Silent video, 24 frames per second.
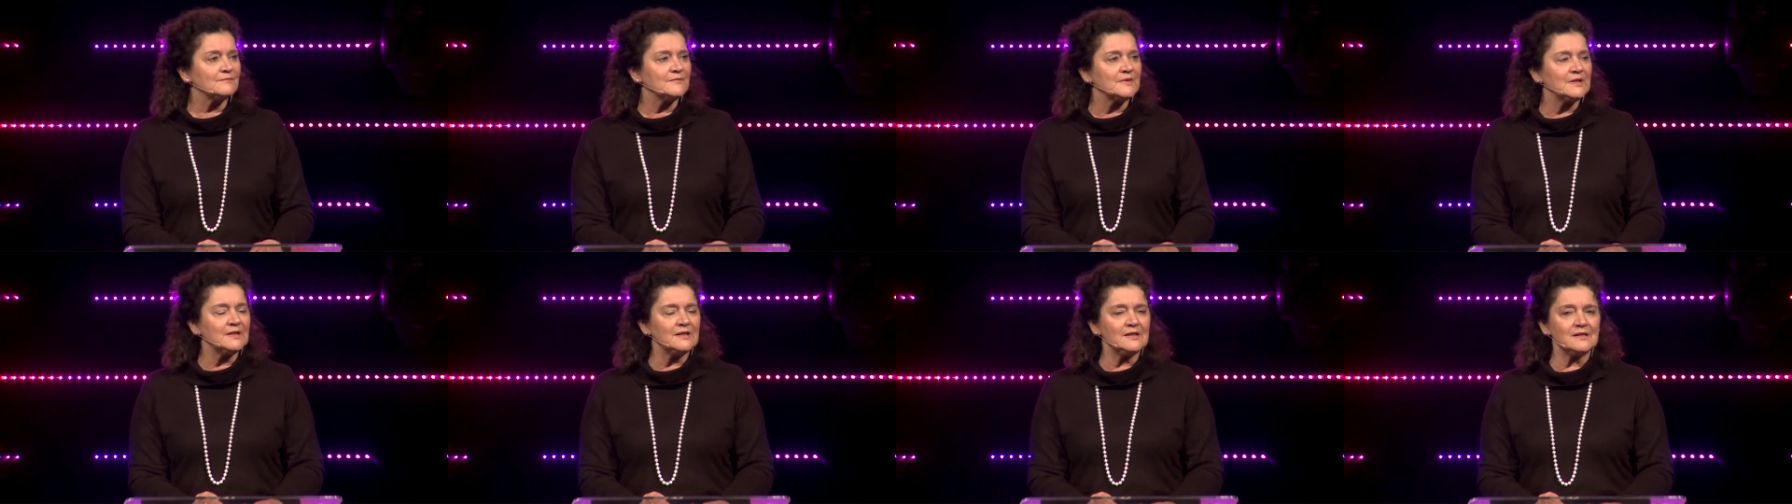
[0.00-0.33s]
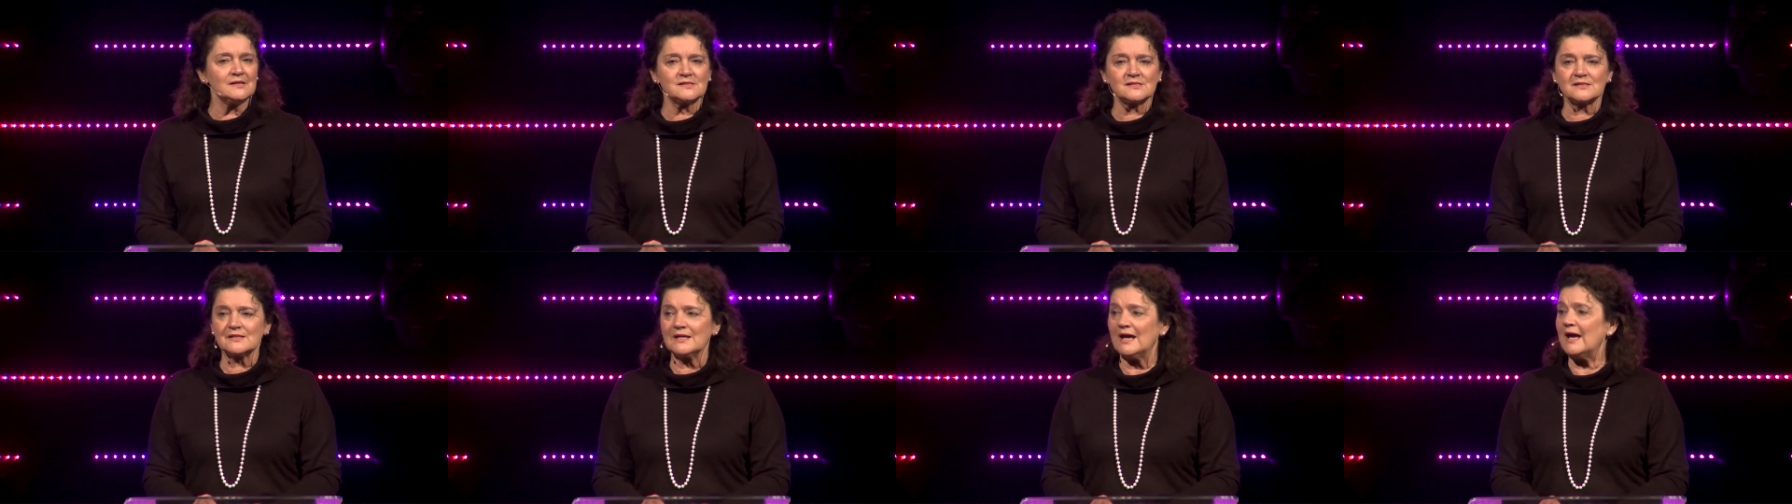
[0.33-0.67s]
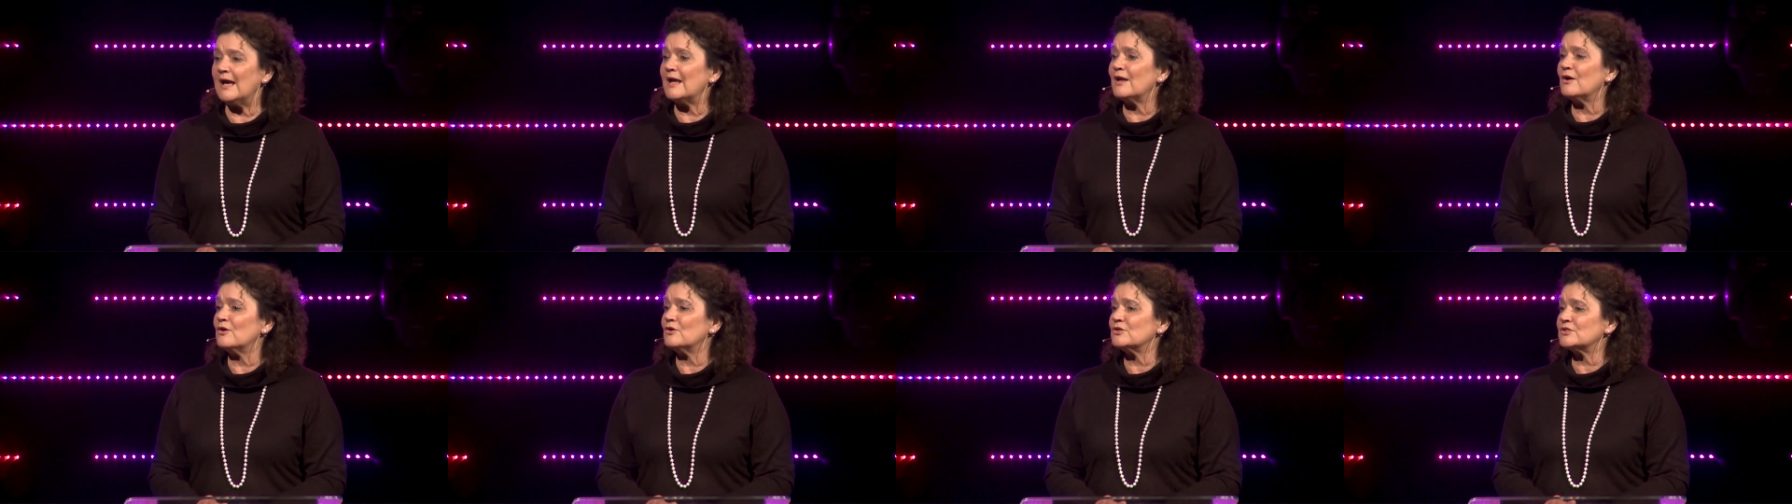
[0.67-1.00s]
it's
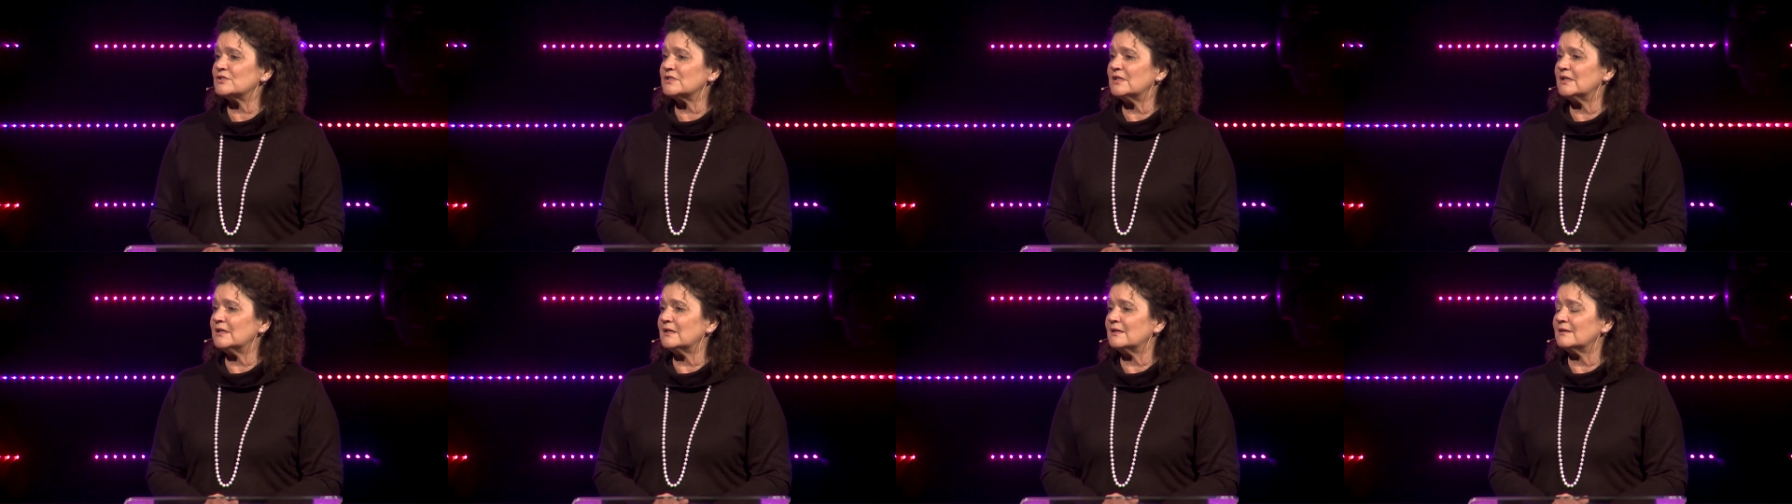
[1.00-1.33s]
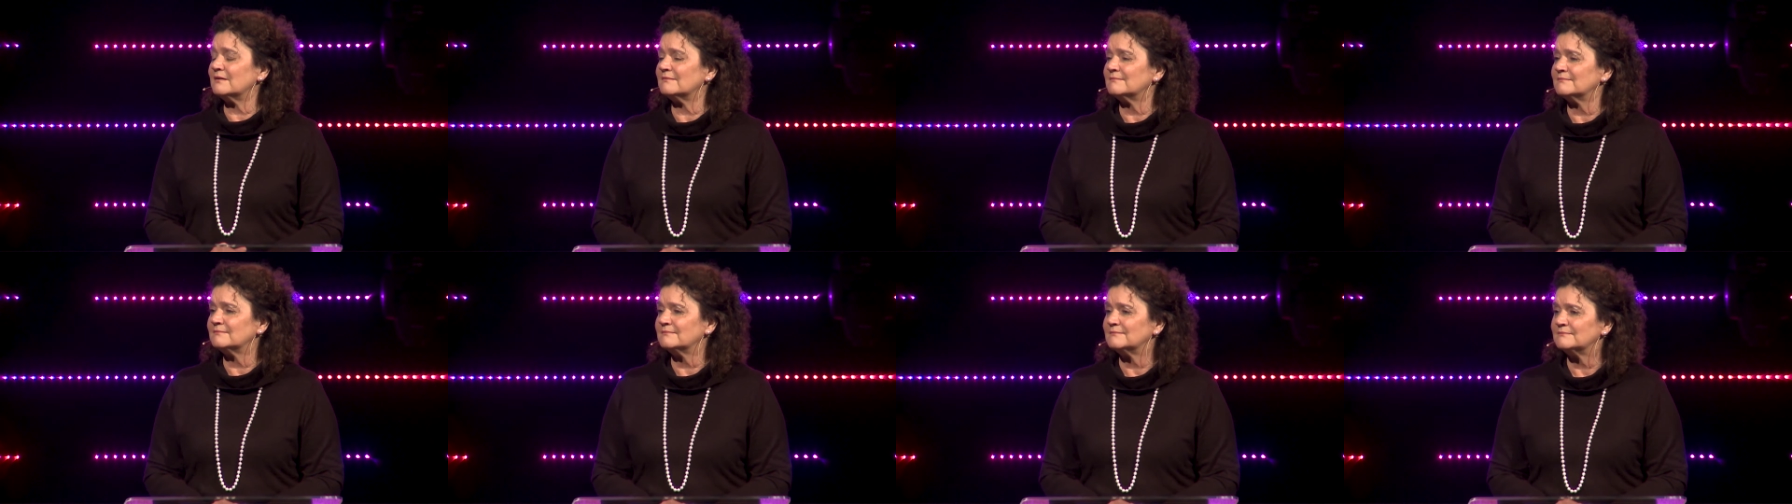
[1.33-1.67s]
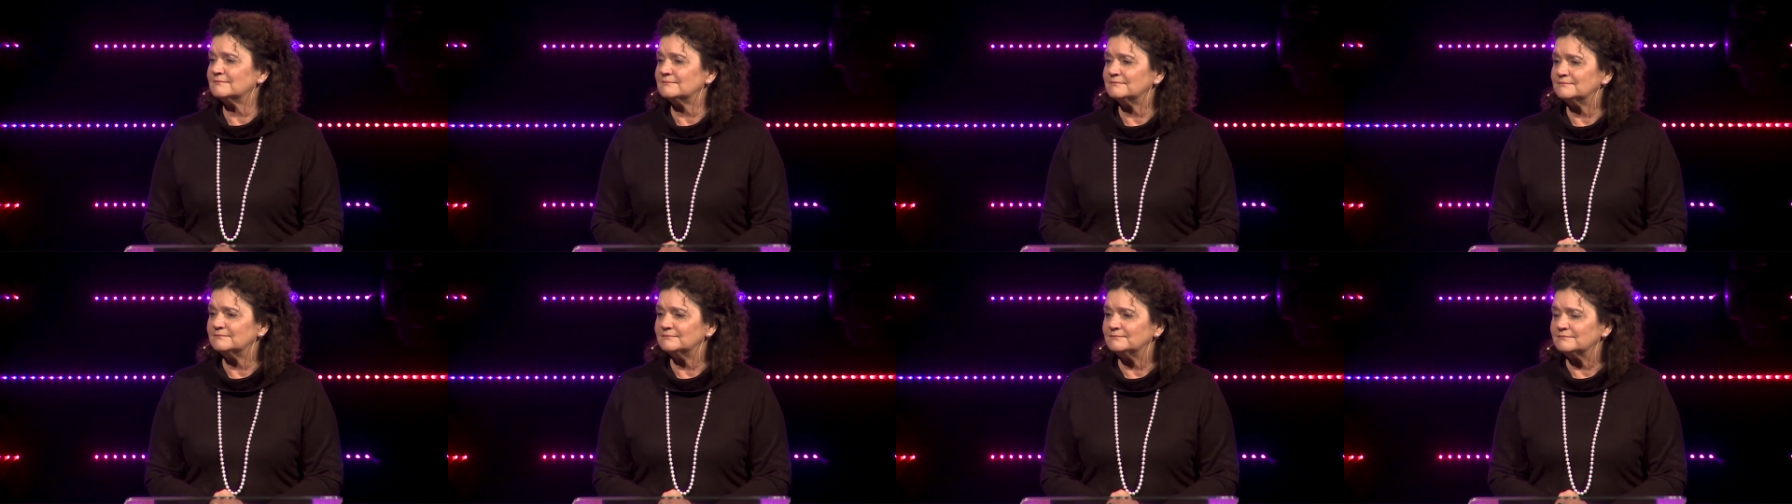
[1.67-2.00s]
chaotic,
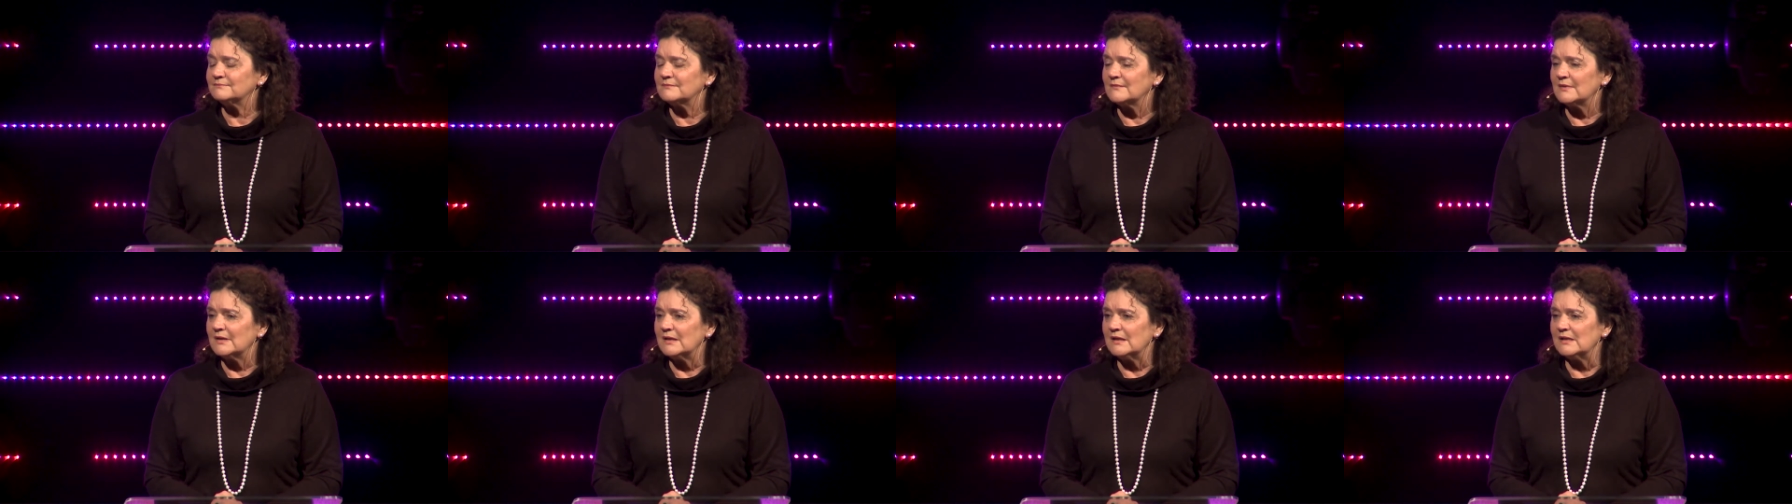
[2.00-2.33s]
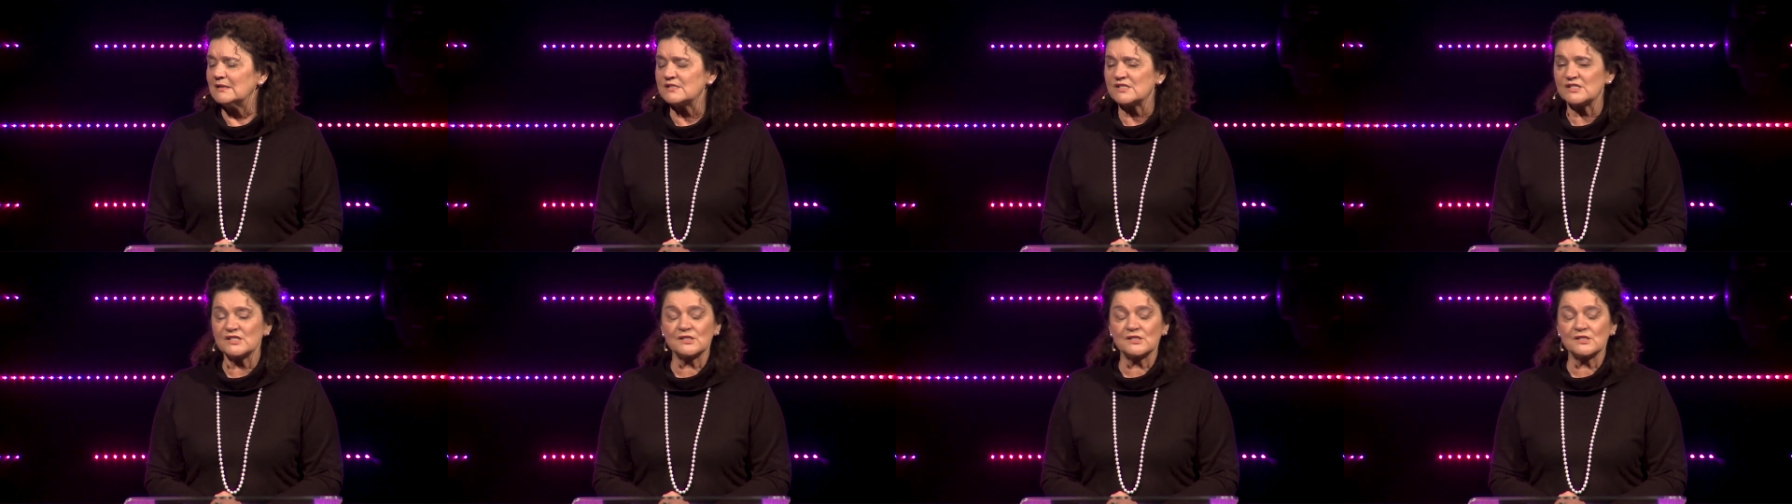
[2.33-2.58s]
it's